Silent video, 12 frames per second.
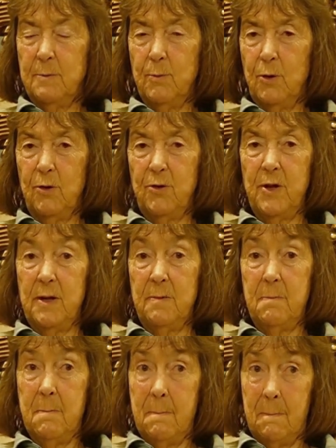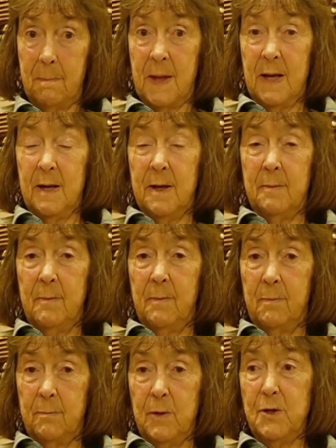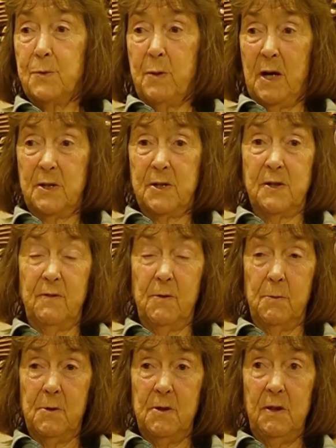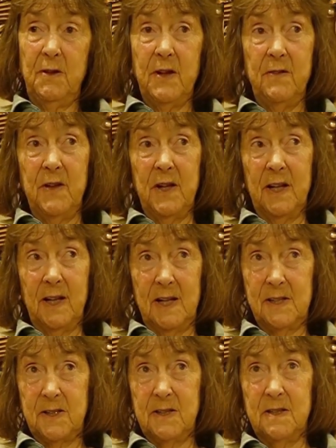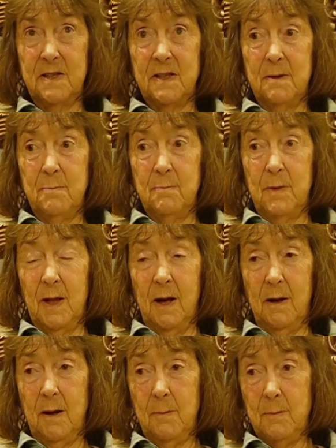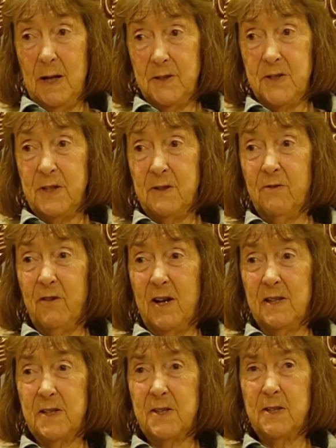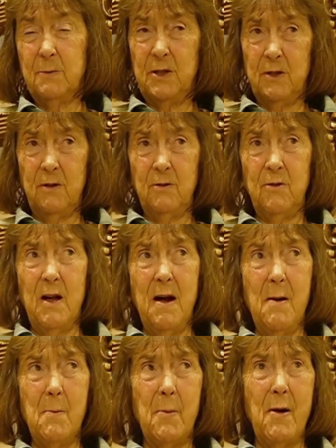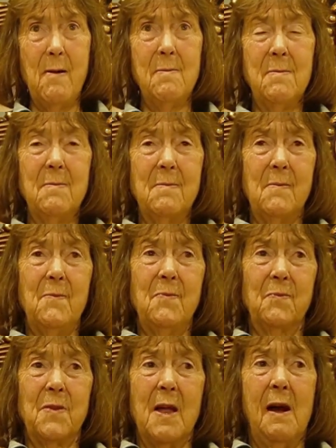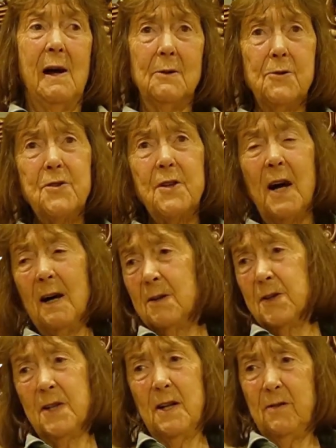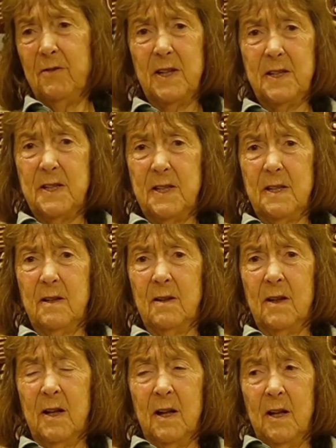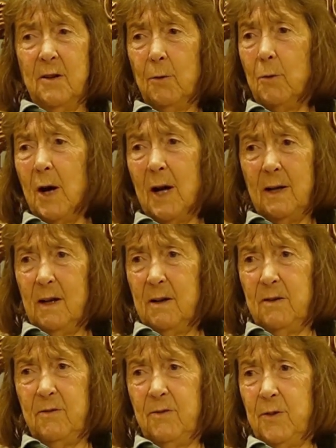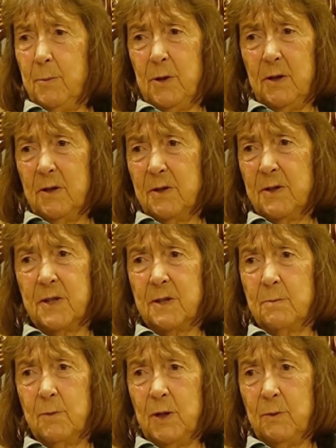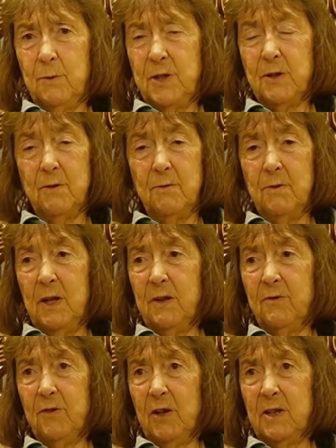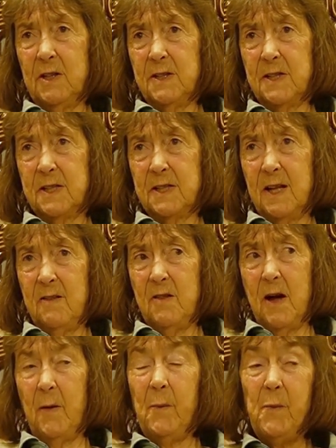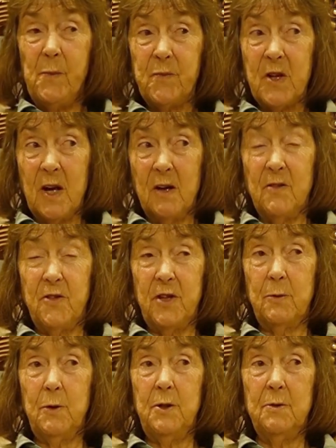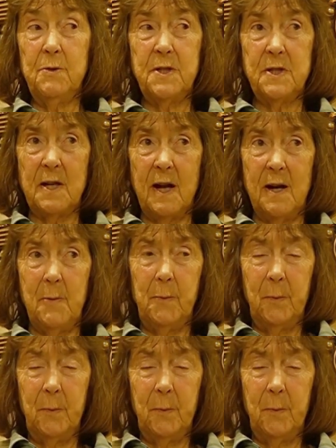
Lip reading: more than most parts of the world, and the glaciers are melting faster. We know that, but how is that affecting the wildlife, the birds? We don't really fully understand that. And the other thing we know is that,